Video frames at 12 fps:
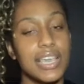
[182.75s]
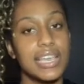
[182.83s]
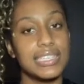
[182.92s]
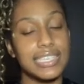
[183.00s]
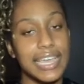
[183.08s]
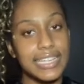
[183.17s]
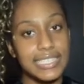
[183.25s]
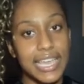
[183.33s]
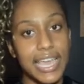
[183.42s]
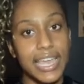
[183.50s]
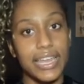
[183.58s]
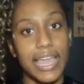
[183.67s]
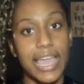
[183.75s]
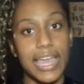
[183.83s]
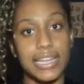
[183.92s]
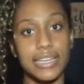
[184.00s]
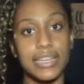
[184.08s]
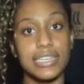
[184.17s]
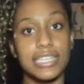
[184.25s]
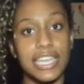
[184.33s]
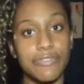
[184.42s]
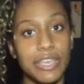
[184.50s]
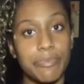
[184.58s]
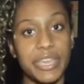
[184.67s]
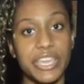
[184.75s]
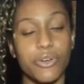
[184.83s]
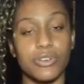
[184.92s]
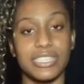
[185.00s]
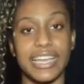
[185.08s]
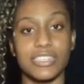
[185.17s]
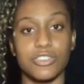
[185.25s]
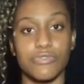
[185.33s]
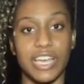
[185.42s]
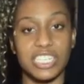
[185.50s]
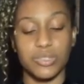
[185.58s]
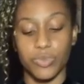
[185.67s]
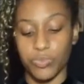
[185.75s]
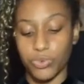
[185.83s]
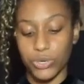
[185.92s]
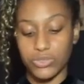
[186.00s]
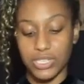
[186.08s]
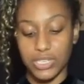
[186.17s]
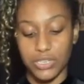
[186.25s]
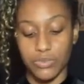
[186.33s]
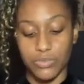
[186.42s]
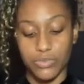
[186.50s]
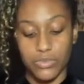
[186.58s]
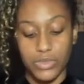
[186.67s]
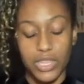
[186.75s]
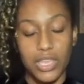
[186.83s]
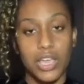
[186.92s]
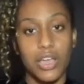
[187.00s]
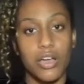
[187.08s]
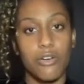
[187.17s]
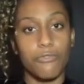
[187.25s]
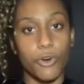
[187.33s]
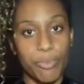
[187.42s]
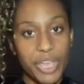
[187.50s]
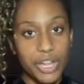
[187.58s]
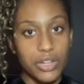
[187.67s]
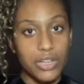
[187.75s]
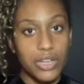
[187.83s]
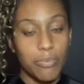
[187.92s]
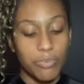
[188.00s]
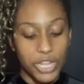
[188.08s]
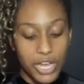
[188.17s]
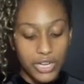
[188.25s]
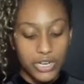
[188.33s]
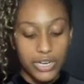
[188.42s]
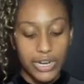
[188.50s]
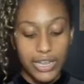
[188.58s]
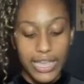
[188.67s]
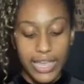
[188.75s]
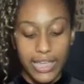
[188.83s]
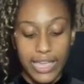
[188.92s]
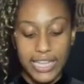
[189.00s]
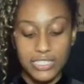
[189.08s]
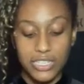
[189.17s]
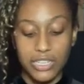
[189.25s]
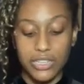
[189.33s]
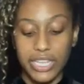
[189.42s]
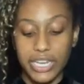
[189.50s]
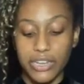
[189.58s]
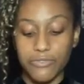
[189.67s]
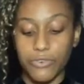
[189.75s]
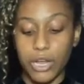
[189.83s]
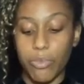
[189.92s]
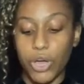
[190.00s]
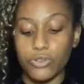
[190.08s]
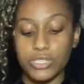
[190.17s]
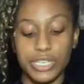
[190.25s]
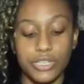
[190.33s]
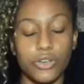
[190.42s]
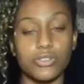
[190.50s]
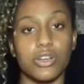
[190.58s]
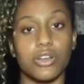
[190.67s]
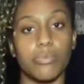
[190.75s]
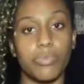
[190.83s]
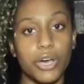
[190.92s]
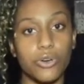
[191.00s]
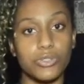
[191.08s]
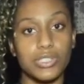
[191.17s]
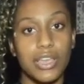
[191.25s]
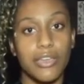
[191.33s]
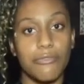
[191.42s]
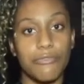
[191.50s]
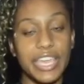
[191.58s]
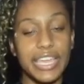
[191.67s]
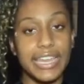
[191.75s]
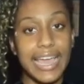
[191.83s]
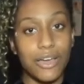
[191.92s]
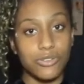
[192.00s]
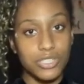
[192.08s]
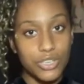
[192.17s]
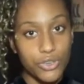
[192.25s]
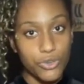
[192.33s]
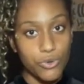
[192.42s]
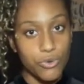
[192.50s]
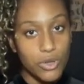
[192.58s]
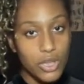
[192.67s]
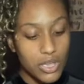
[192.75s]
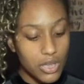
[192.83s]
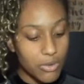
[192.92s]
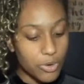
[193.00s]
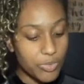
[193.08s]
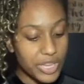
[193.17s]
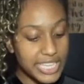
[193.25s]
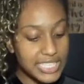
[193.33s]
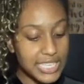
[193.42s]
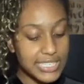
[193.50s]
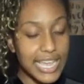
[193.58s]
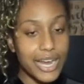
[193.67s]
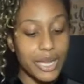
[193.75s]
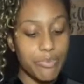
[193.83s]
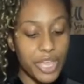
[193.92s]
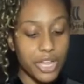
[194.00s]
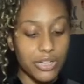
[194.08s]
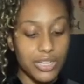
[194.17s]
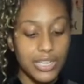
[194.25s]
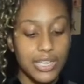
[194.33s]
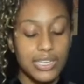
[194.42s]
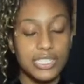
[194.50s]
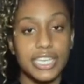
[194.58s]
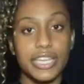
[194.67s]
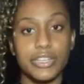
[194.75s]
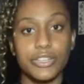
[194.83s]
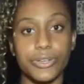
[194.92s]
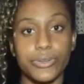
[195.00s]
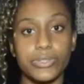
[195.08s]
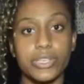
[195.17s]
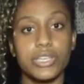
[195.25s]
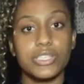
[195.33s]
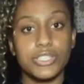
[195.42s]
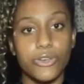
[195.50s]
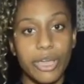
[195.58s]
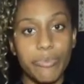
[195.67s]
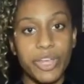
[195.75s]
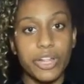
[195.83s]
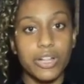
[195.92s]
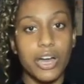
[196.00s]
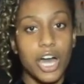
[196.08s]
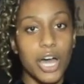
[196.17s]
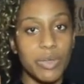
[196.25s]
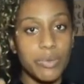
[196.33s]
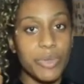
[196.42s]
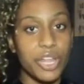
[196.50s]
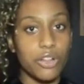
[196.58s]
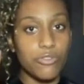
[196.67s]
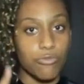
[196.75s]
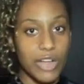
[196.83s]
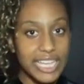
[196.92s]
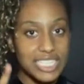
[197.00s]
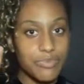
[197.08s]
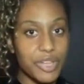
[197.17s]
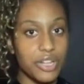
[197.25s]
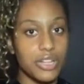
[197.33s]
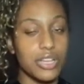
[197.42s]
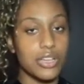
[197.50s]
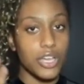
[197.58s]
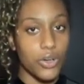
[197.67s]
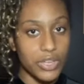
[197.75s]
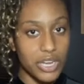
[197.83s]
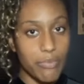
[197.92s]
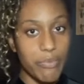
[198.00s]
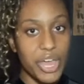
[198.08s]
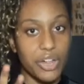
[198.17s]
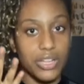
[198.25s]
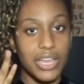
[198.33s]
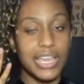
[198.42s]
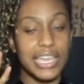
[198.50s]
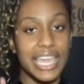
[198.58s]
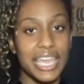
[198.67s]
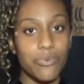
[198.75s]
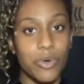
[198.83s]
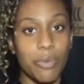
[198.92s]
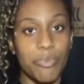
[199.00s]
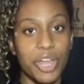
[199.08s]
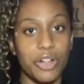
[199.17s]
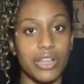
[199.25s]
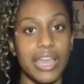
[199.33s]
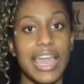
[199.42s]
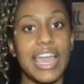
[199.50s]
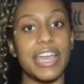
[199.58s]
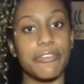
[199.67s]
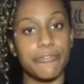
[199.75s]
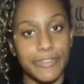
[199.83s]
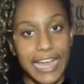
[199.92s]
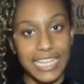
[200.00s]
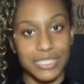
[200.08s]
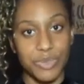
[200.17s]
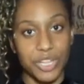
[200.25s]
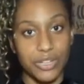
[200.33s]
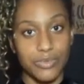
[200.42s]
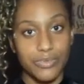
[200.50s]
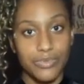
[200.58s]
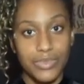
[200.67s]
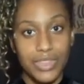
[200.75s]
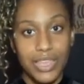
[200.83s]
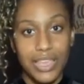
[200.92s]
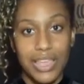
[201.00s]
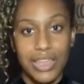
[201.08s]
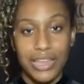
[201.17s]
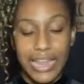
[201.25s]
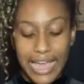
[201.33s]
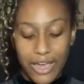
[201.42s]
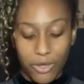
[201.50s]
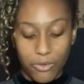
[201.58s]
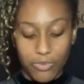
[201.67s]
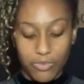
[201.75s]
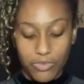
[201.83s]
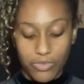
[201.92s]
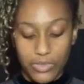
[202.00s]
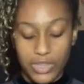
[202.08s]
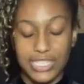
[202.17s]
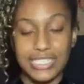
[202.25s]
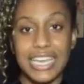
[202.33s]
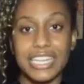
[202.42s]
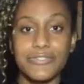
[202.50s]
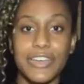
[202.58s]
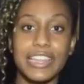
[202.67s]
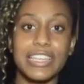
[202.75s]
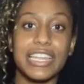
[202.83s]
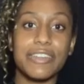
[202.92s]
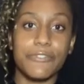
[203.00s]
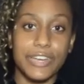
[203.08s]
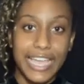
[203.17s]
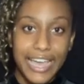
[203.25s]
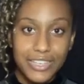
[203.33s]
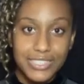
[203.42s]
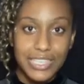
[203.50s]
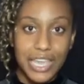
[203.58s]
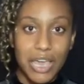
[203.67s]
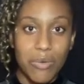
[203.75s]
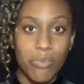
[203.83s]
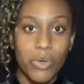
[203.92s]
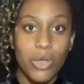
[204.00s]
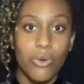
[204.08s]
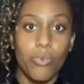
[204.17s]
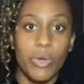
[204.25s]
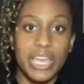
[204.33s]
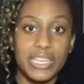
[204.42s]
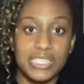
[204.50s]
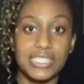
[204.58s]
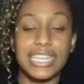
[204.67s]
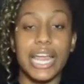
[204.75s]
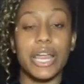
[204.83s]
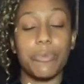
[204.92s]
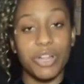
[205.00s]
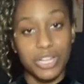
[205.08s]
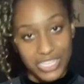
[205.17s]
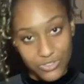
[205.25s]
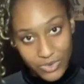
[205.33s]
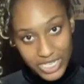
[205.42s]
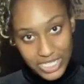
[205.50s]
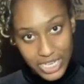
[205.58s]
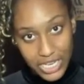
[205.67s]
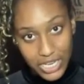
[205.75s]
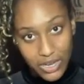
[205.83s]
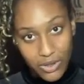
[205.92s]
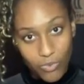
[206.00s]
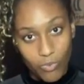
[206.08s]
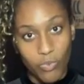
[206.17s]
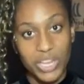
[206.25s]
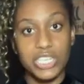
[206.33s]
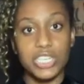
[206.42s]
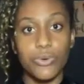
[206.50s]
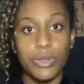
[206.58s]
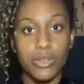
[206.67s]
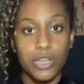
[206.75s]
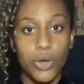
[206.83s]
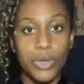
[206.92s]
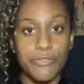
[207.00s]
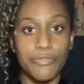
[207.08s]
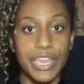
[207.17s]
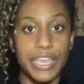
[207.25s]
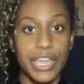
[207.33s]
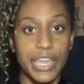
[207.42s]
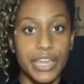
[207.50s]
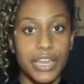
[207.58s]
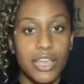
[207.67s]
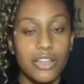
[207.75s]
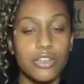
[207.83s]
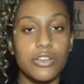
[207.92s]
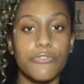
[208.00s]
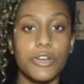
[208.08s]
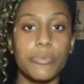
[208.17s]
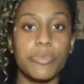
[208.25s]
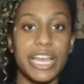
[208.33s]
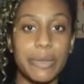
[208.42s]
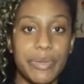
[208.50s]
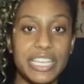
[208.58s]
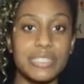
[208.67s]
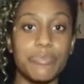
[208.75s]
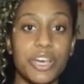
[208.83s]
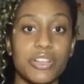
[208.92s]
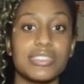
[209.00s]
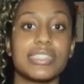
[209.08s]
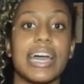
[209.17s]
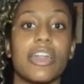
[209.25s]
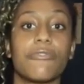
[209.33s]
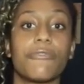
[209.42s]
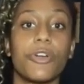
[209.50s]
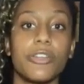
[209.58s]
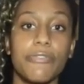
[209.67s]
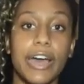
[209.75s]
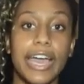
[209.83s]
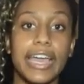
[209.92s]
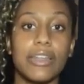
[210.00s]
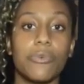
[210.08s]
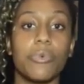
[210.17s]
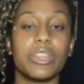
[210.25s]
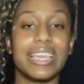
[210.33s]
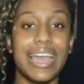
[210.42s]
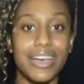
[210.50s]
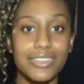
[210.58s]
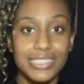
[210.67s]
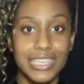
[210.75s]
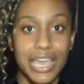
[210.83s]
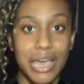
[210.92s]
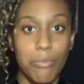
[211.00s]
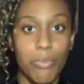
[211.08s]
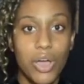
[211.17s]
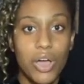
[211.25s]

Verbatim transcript: seitan, and TVP or textured vegetable protein. For milk, blogger Angela Liddon from Oshi Glows on her post, Vegan How To, replacing dairy milk. She includes soy milk, almond milk, rice milk, coconut milk, quinoa milk, and flax milk. Now, to satisfy the need for calcium, which dairy milk is rich in, when doing, going vegan, look for plant-based milks that are fortified with calcium,